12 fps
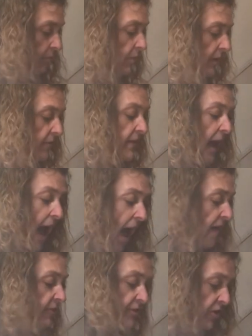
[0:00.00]
Whatever you
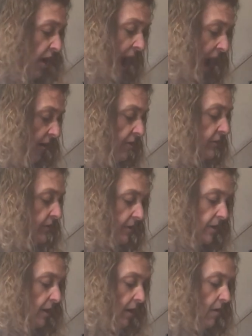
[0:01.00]
have in your house,
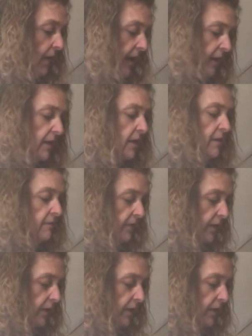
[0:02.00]
you know, add it in.